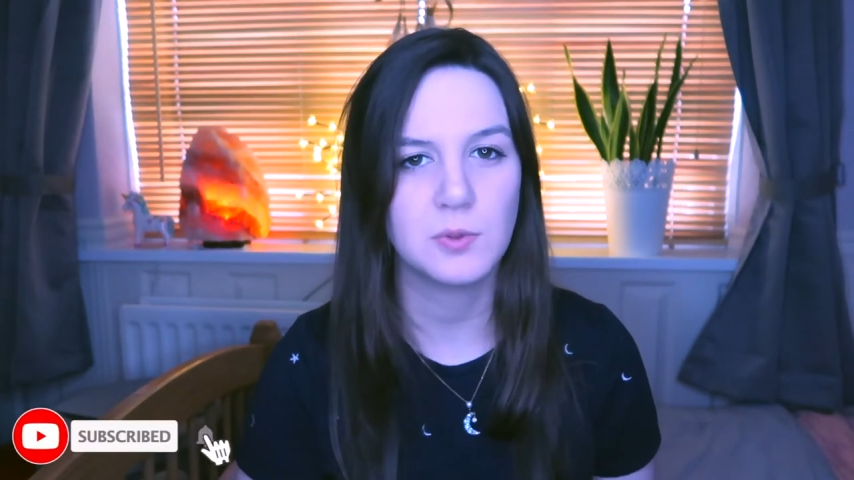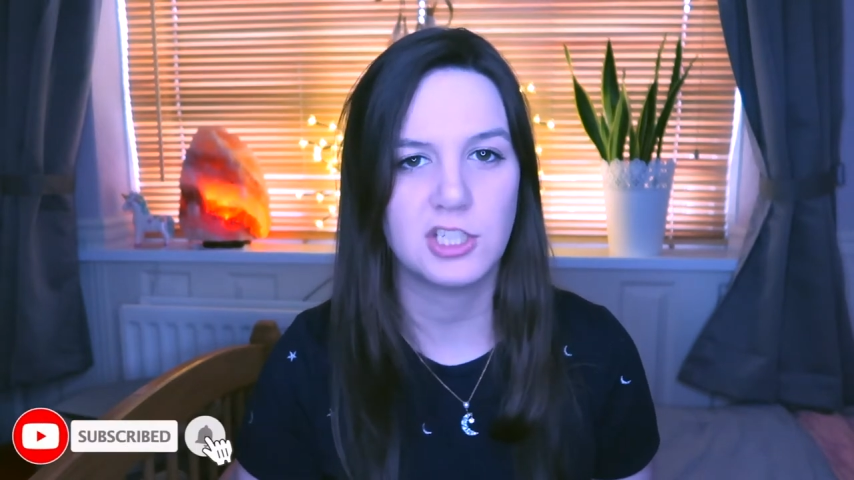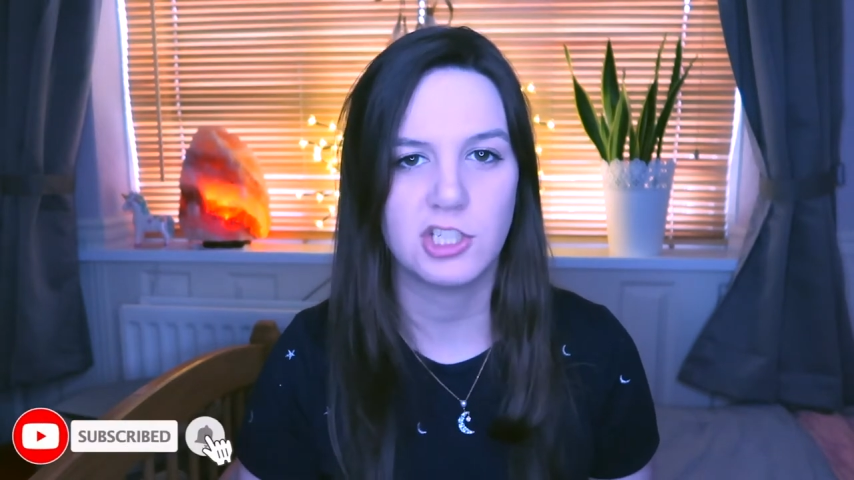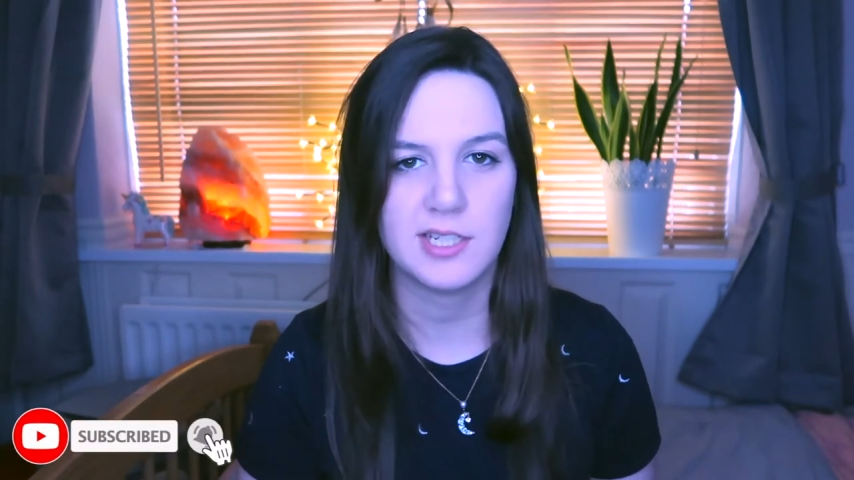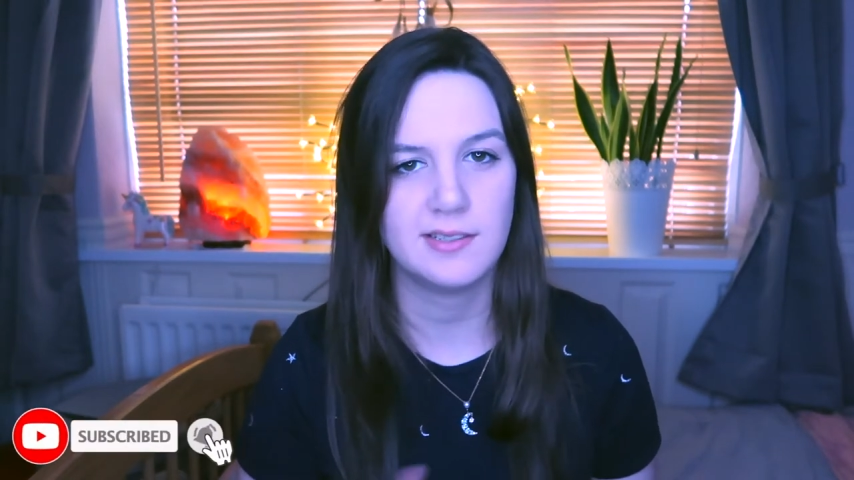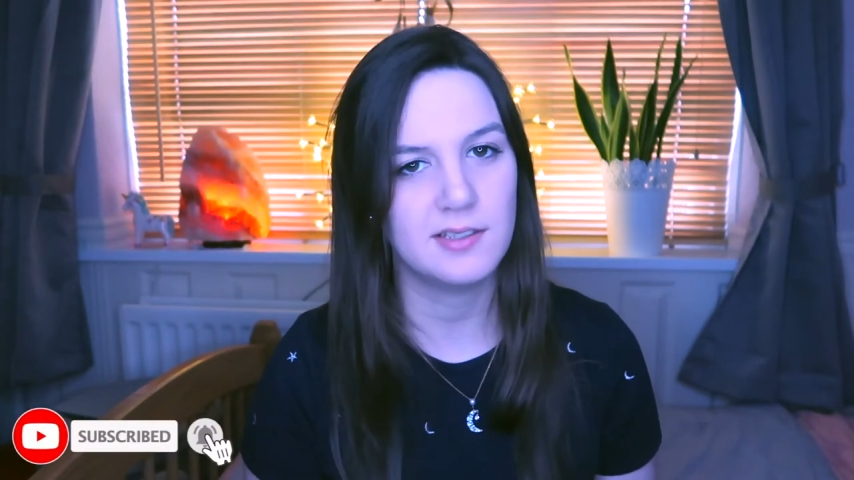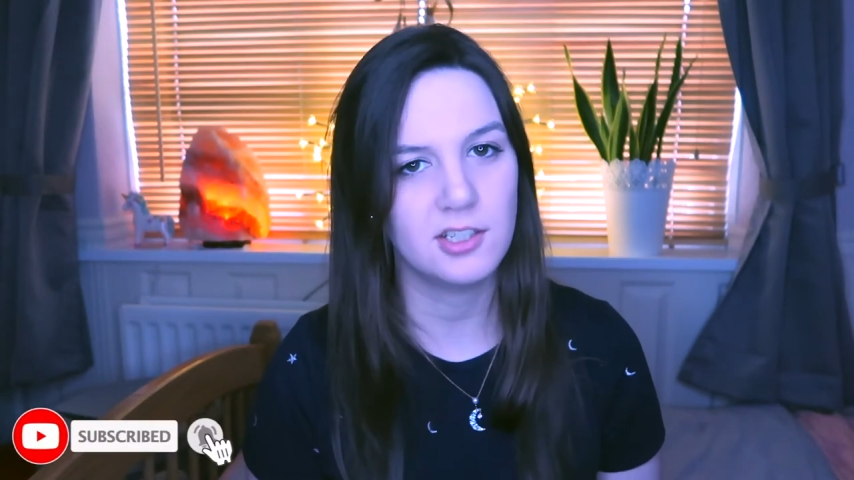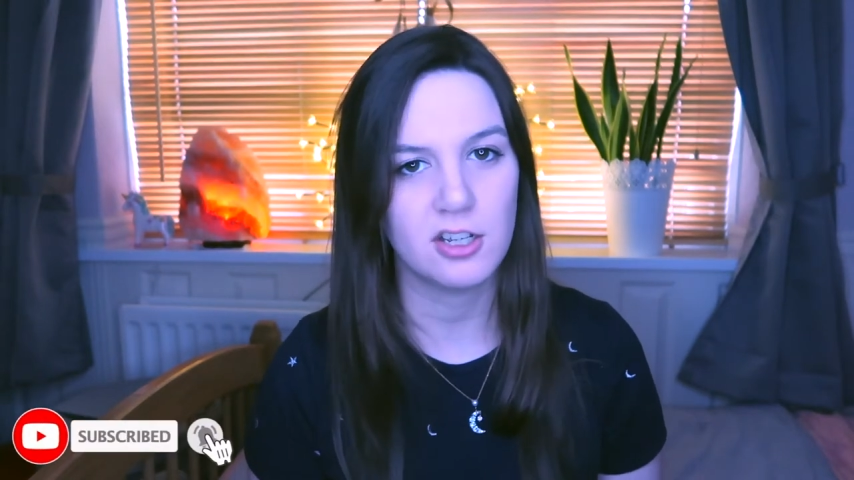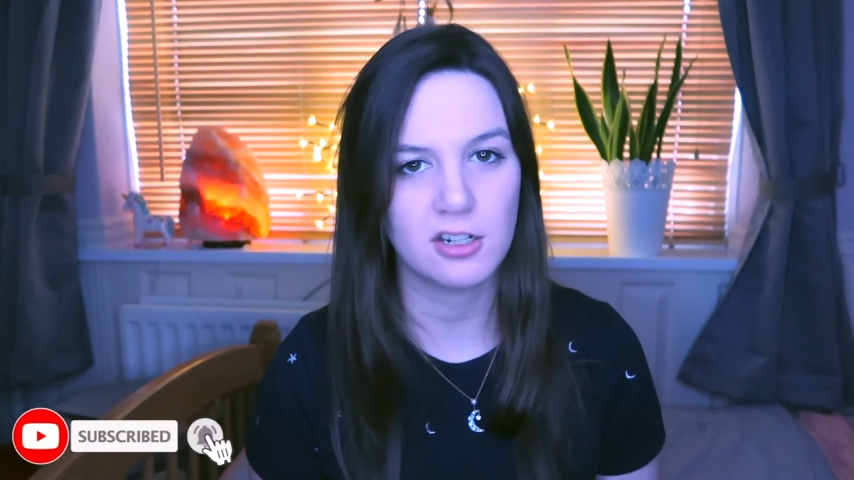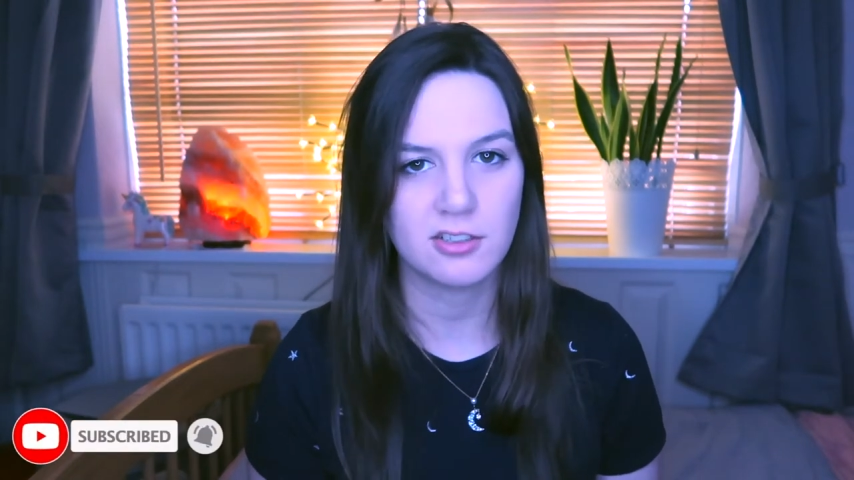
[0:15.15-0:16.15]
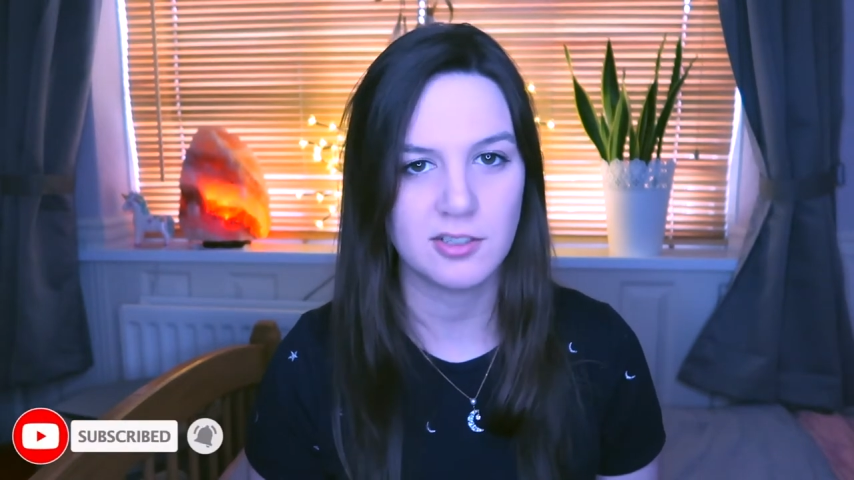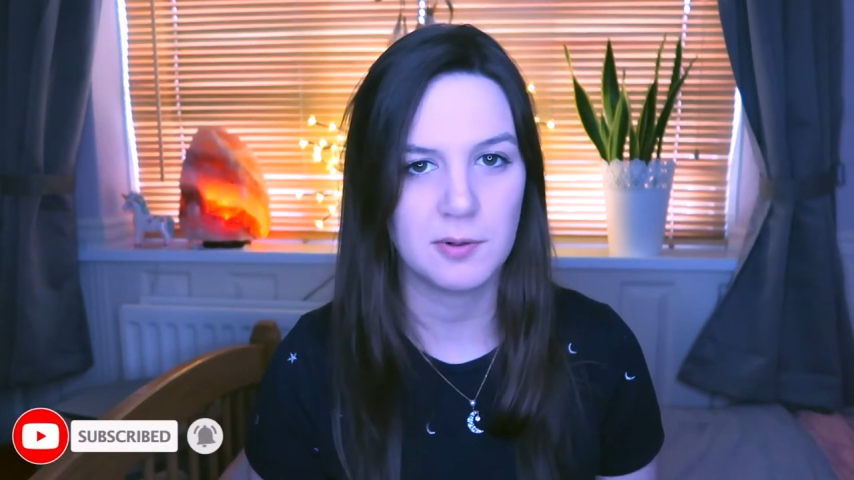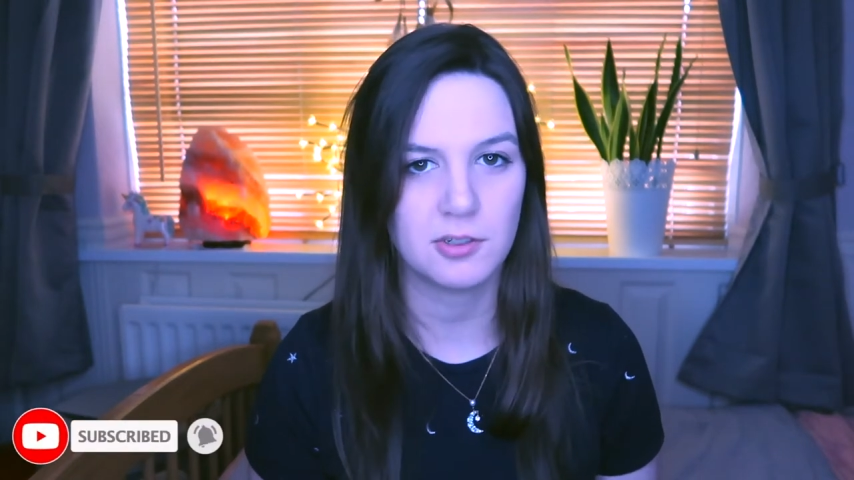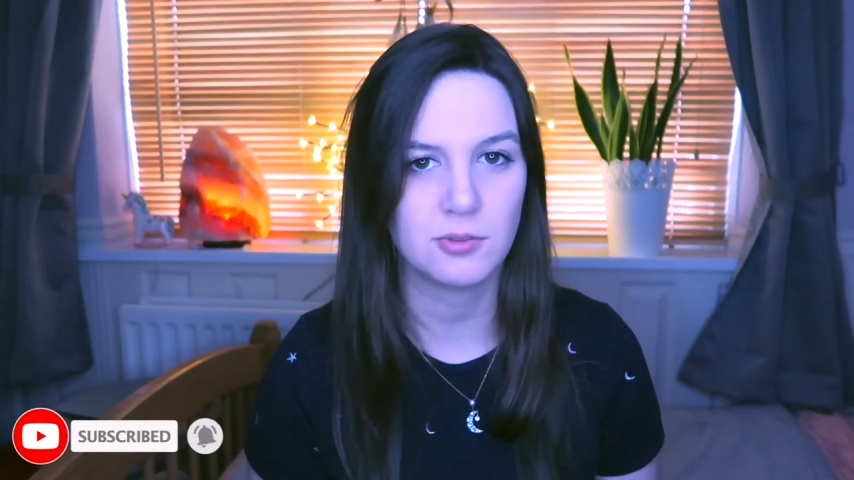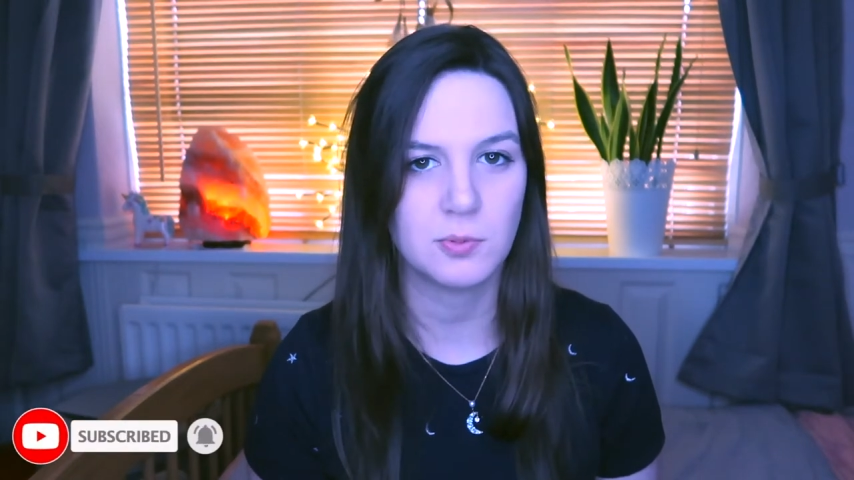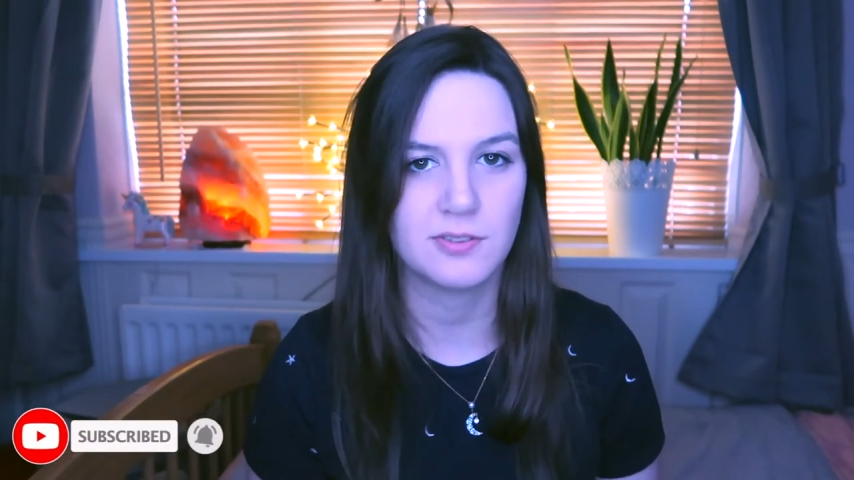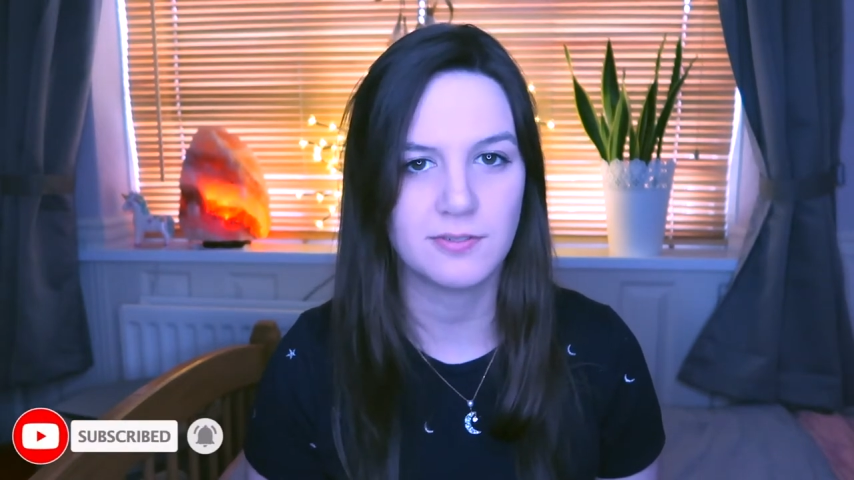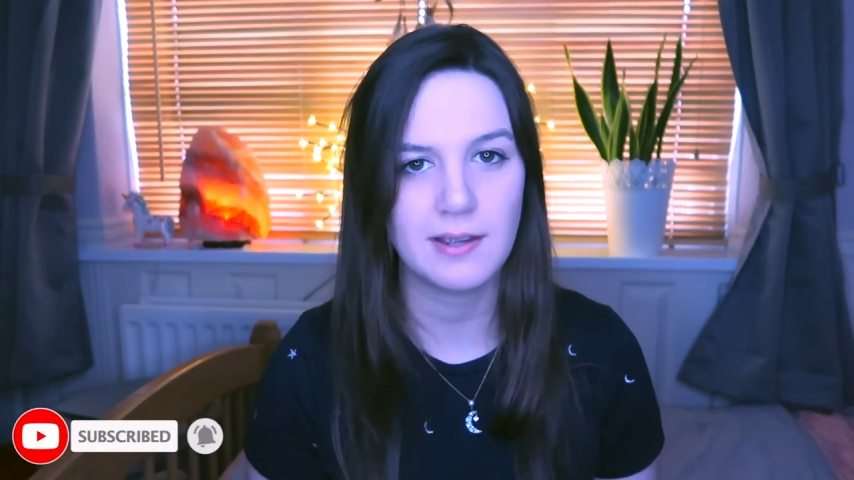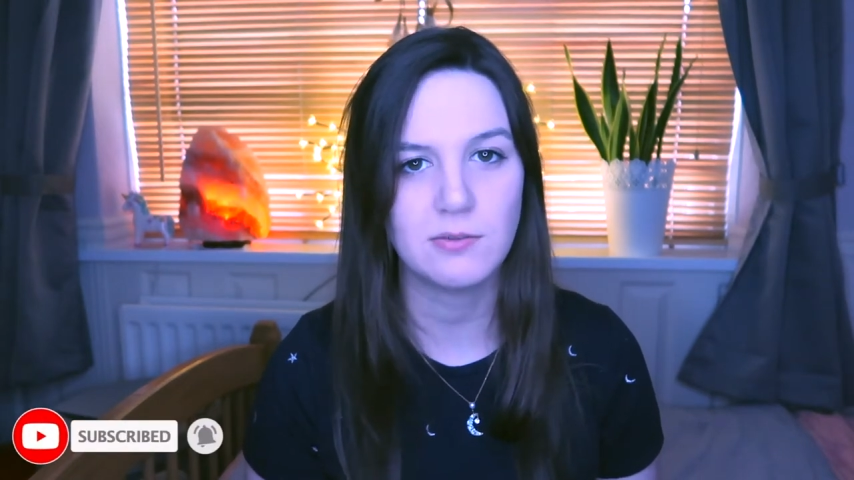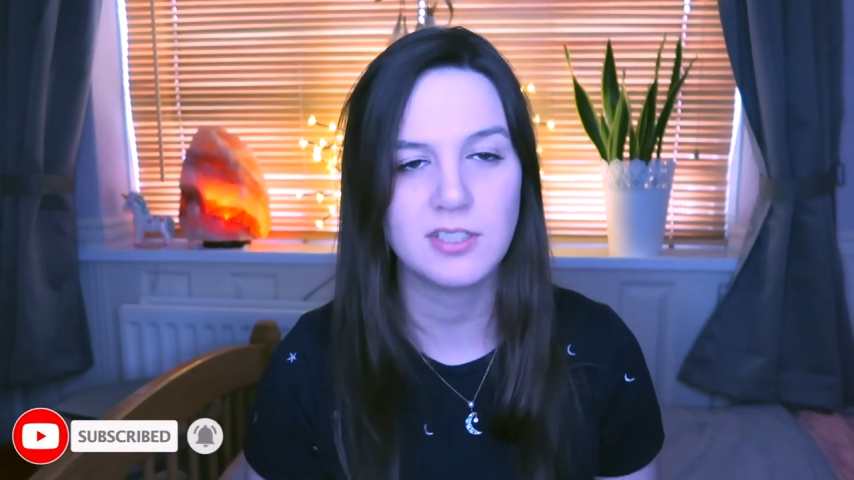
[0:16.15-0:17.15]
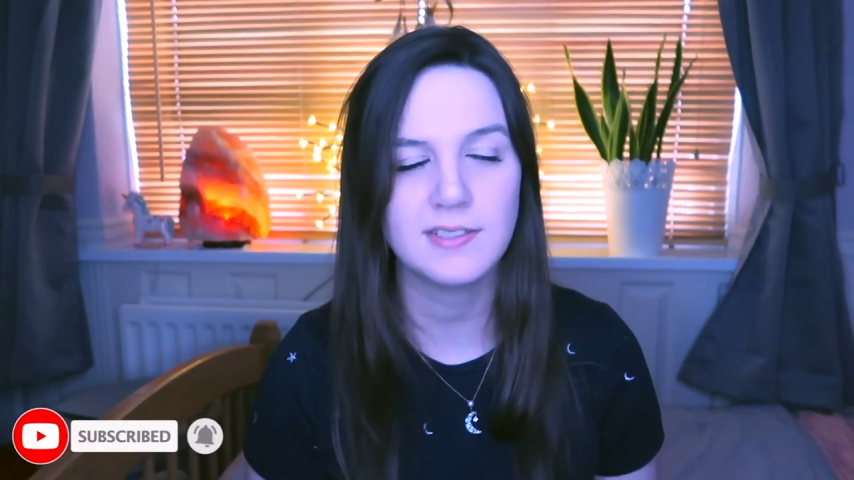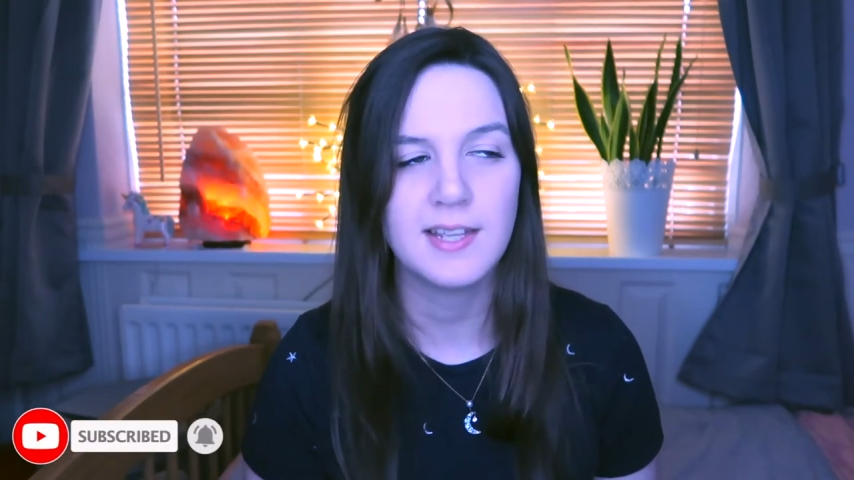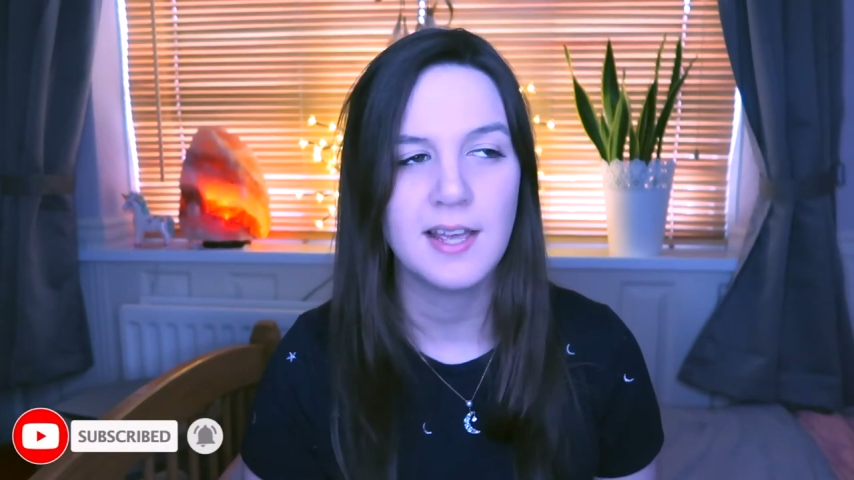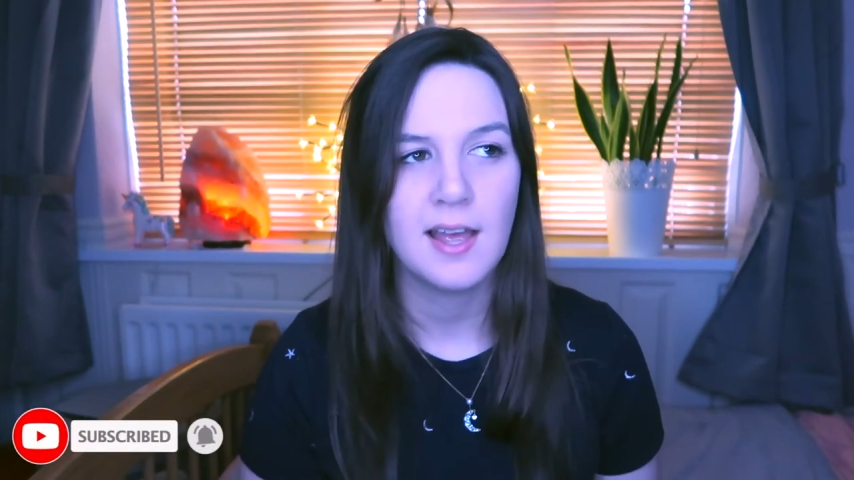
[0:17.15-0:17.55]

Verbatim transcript: which is the year Glossybox was founded,